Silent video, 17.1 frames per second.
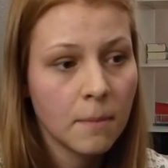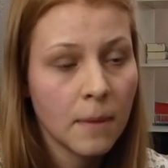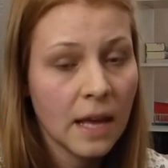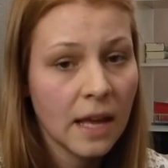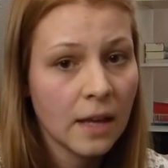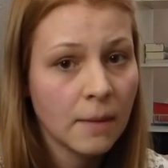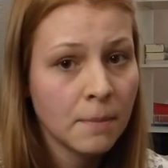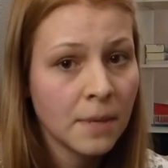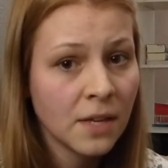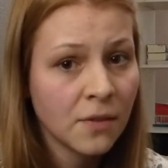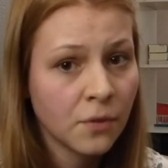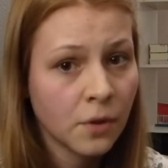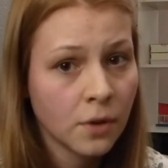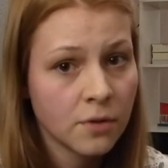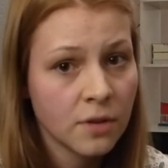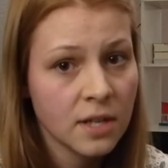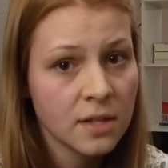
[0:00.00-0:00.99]
a
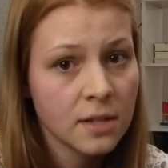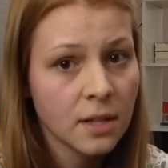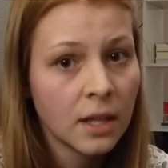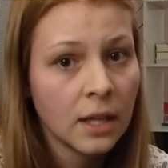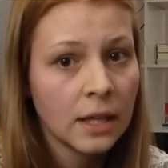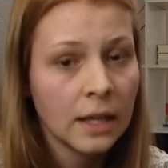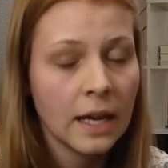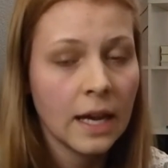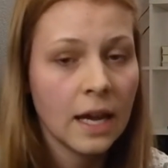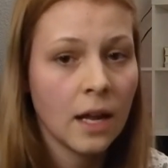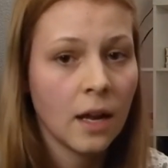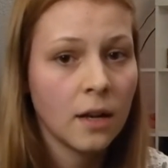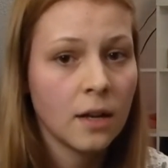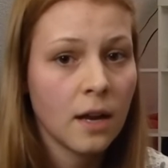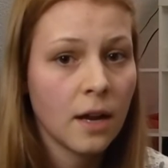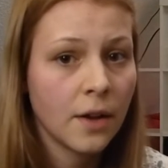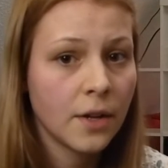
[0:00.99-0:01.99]
pinafore dress, and
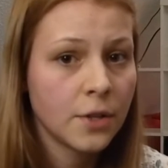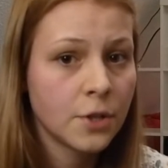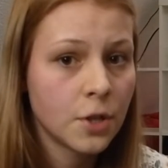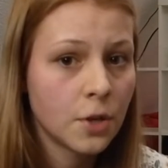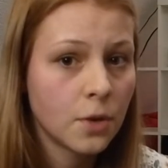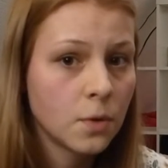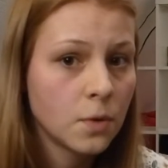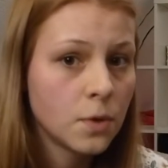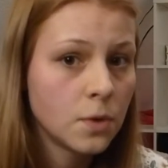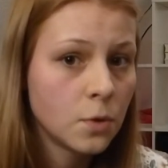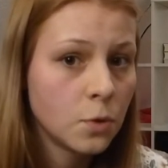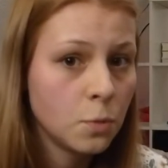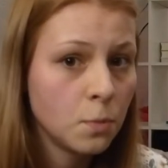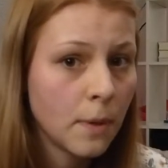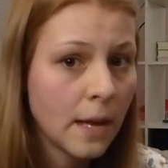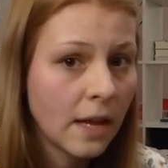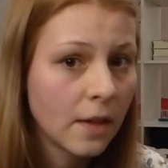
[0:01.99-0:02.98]
I chose to
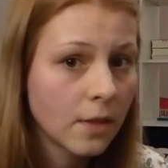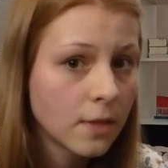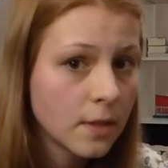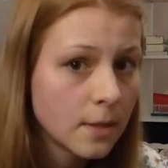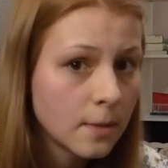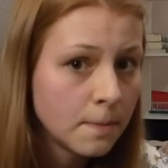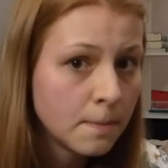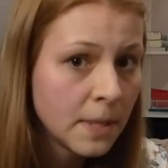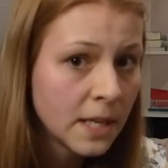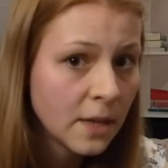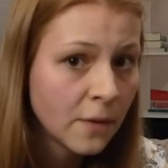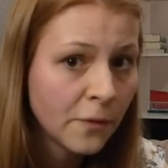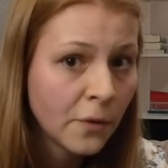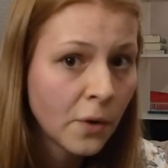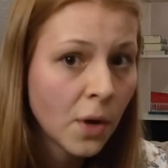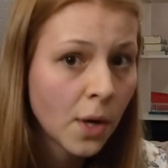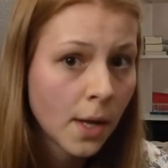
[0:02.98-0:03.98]
make the
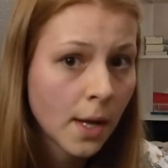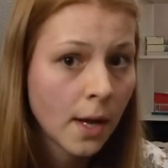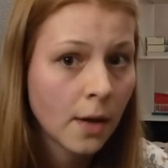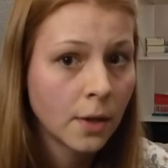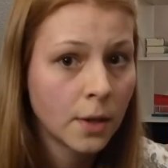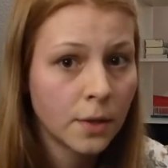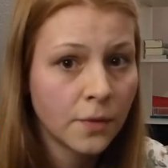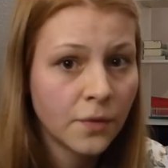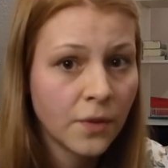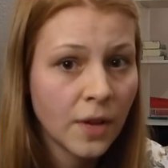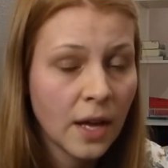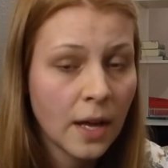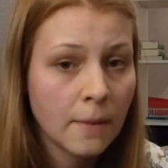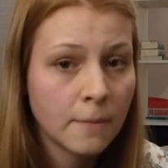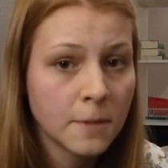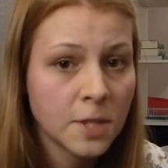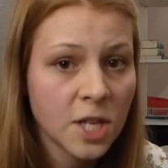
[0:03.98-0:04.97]
pinafore out of
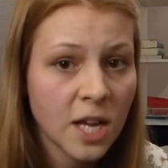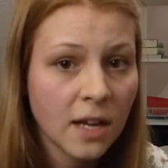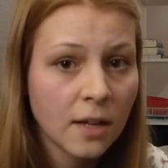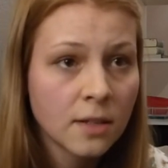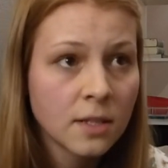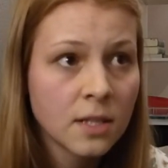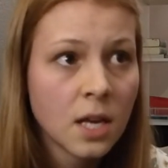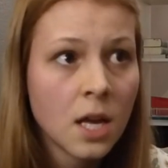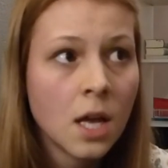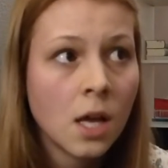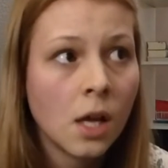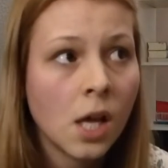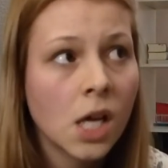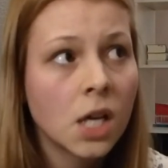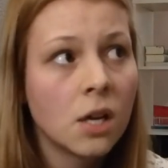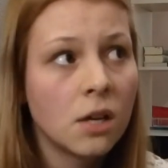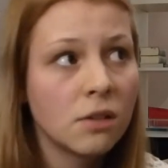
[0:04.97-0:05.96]
checked
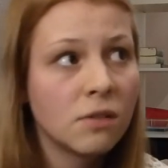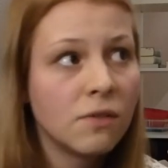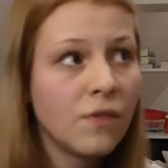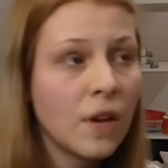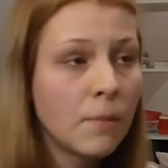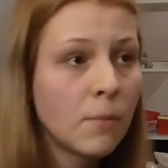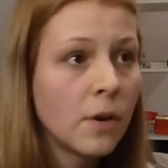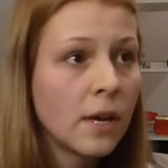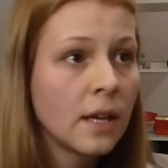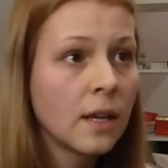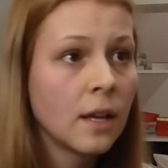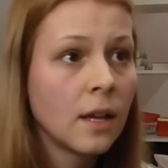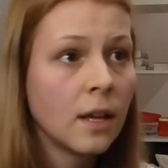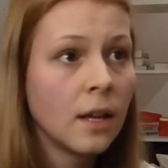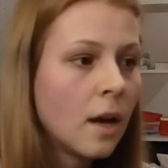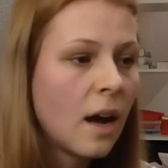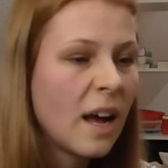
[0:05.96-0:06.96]
cotton fabric.
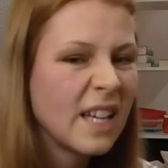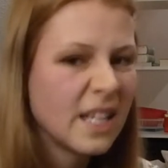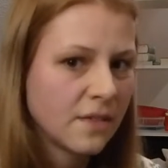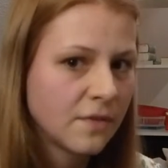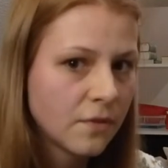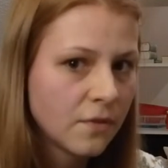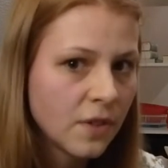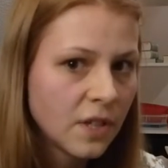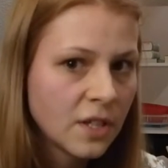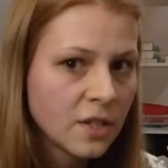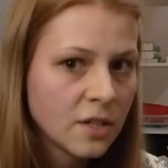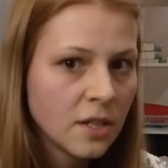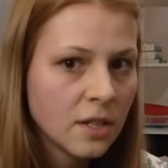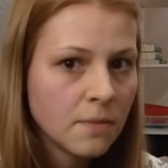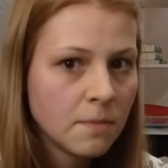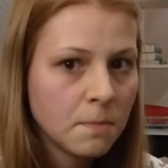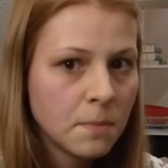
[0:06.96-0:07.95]
I haven't finished
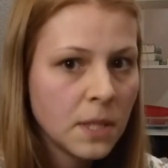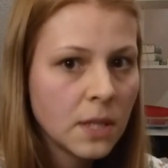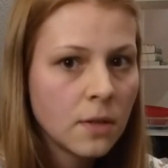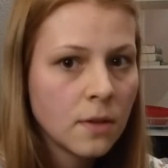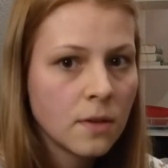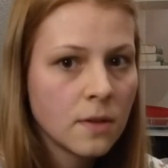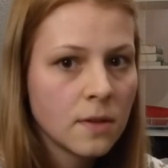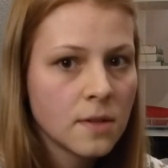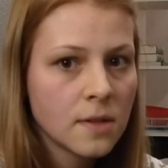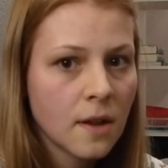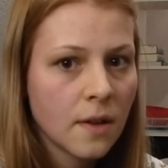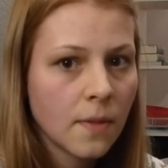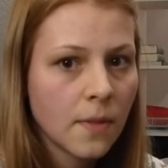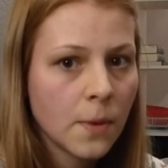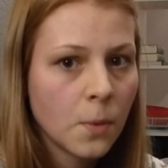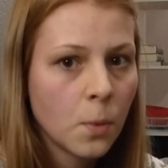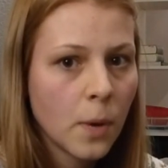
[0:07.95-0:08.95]
it because
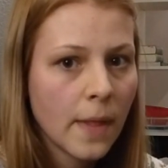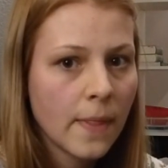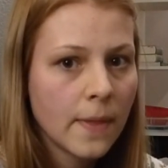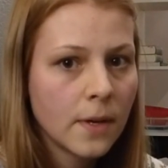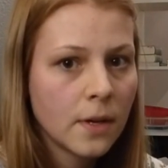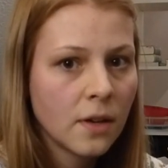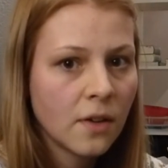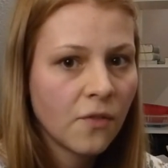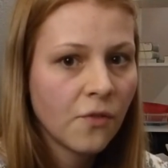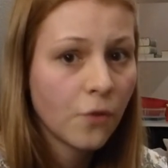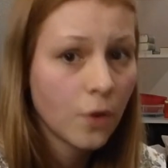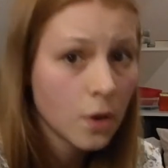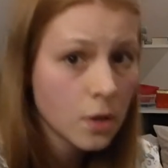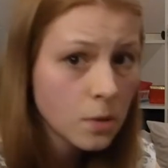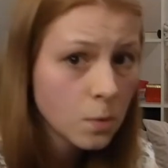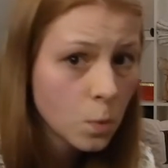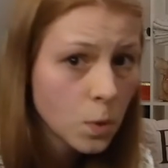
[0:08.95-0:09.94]
the weather
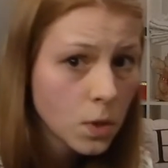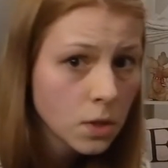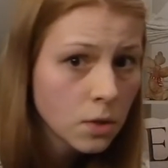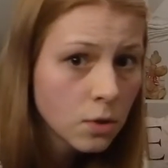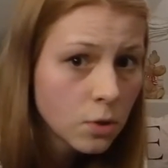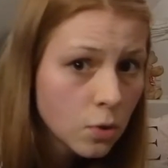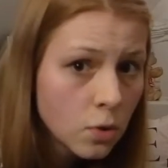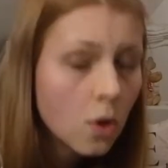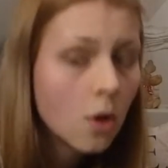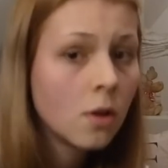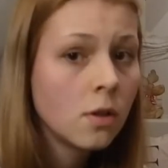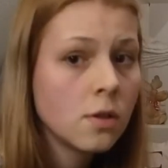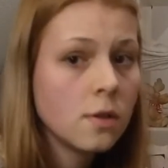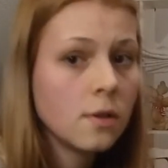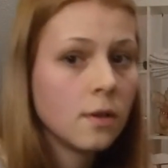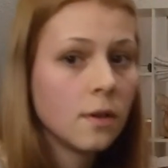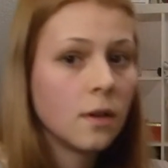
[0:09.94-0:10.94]
first was too cold
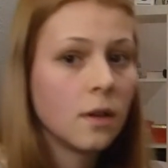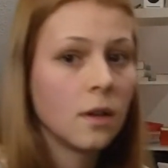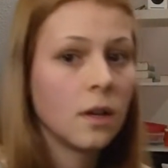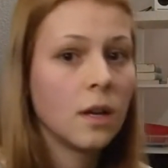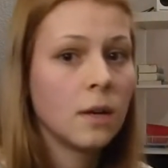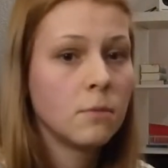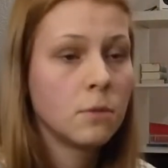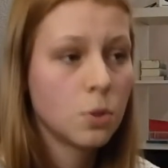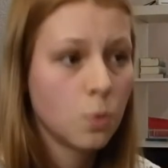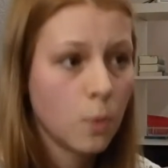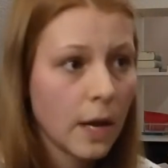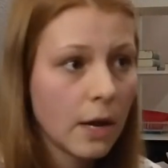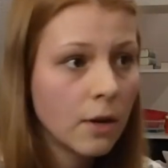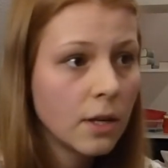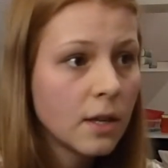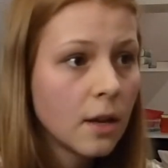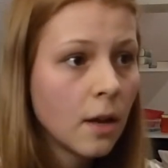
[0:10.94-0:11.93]
to
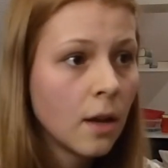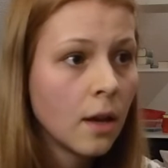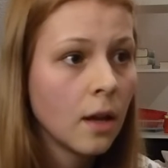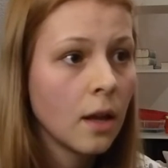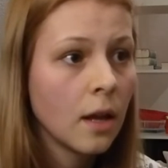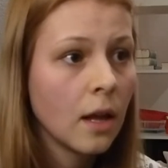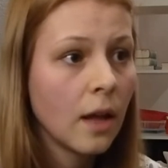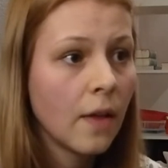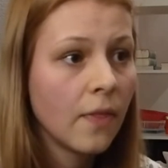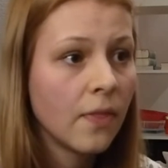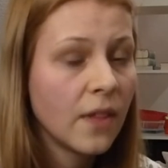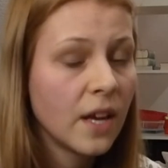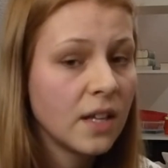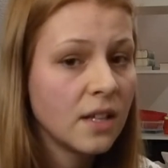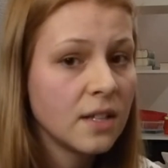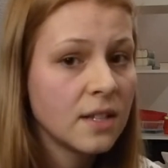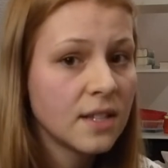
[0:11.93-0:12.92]
wear it, and
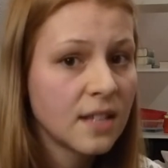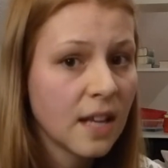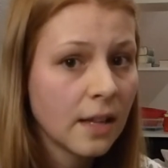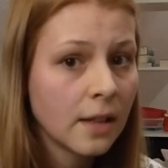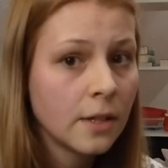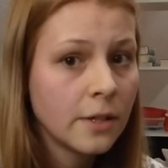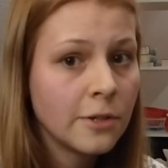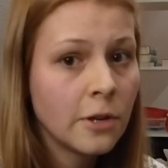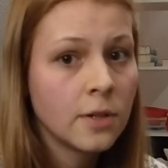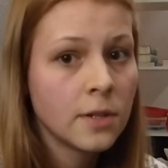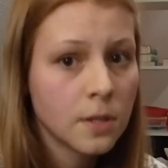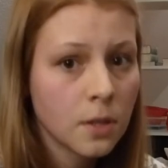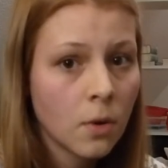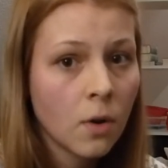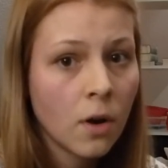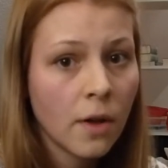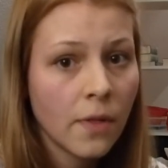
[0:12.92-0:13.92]
then it suddenly turned
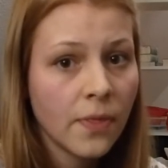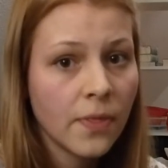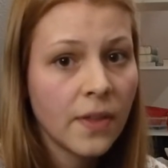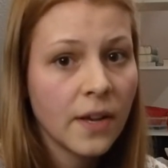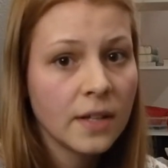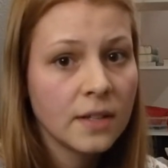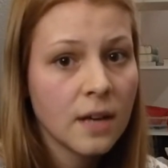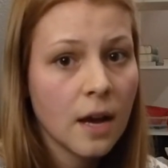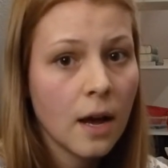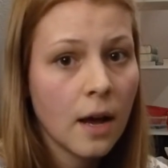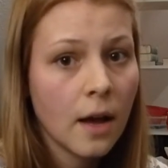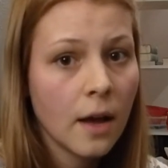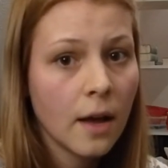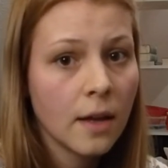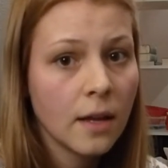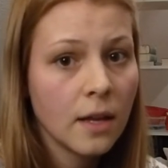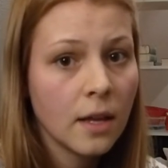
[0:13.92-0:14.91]
so hot that
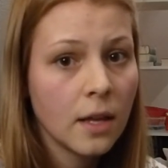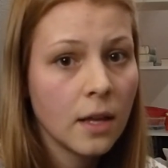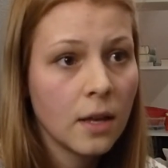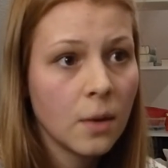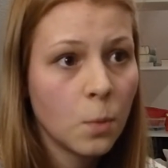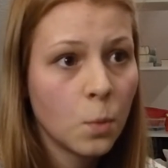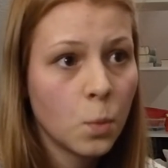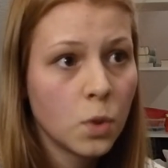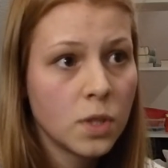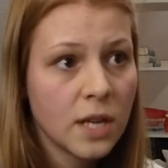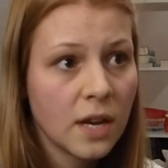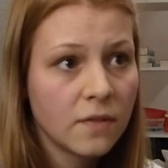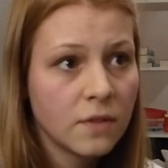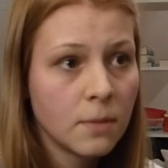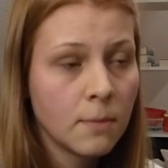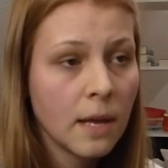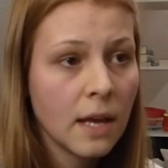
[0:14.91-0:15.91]
I would
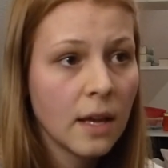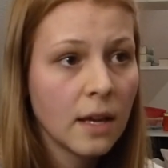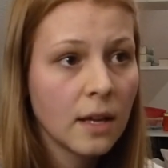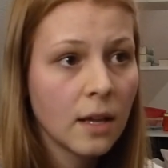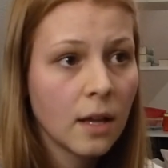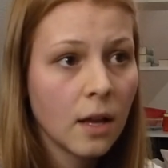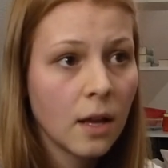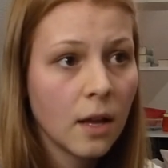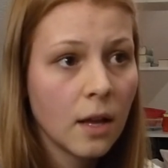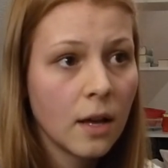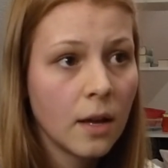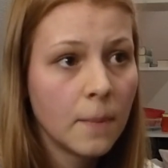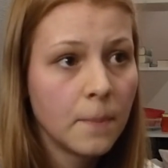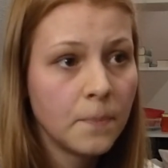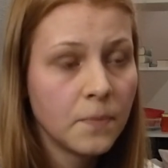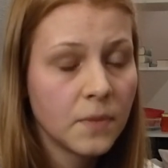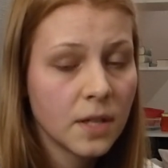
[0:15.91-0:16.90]
have to make
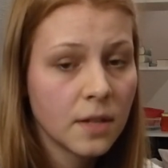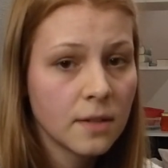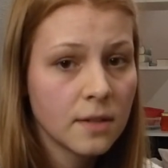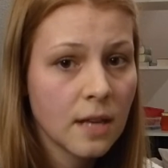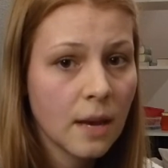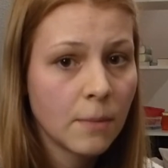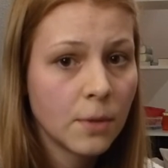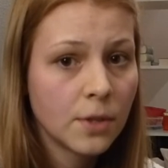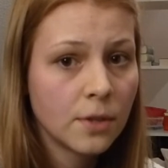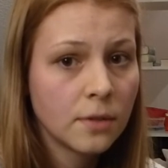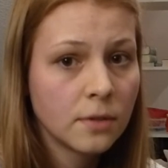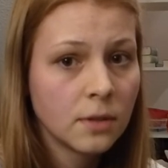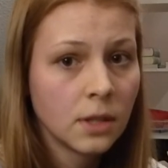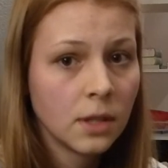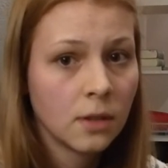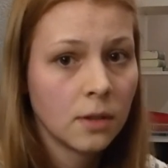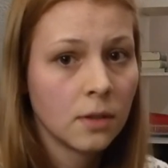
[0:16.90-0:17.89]
summer
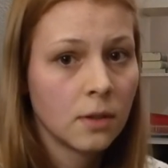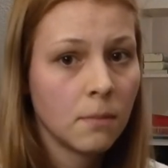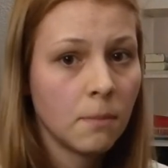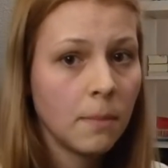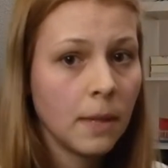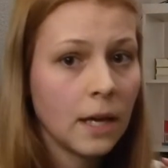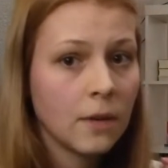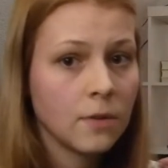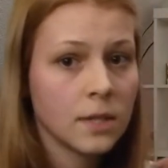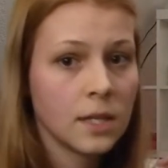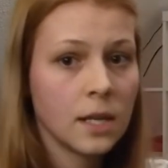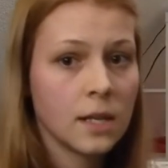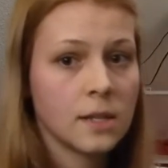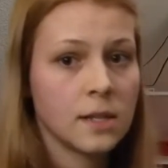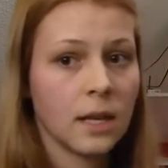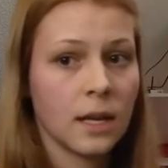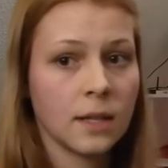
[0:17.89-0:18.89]

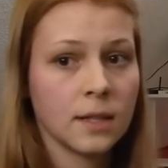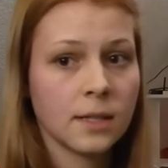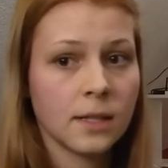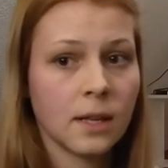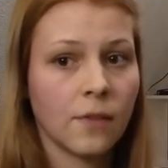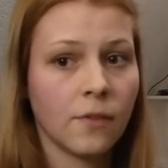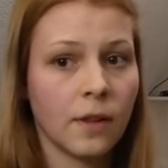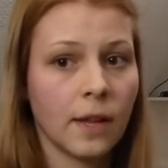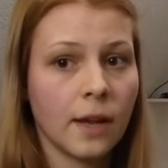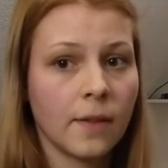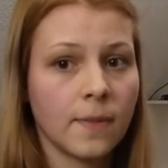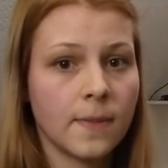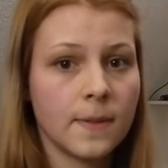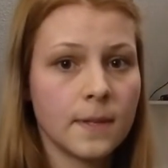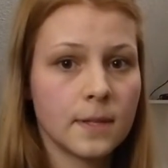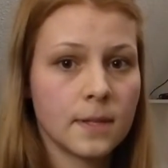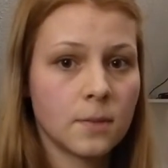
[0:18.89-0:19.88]
blouses and stuff like
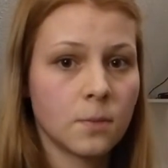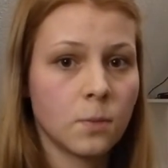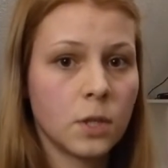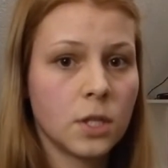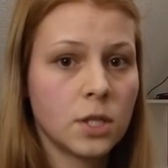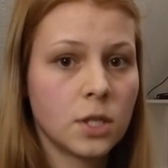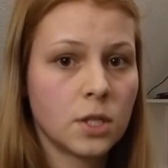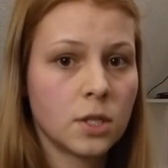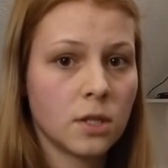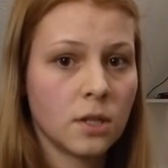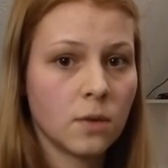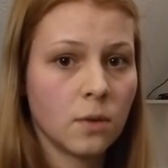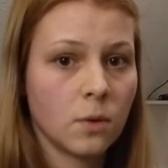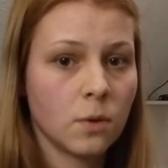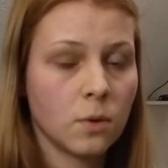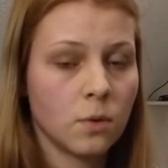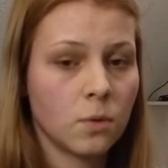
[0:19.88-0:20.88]
this, which
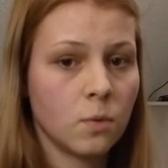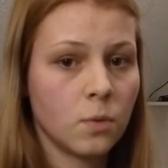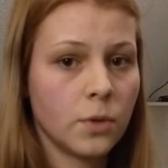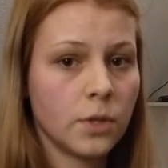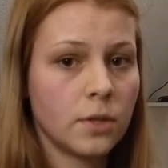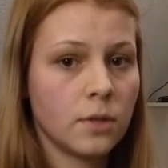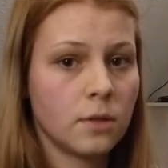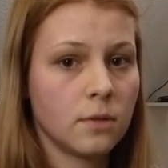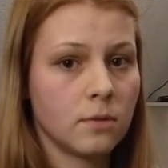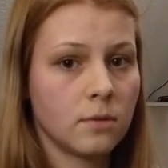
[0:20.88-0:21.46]
would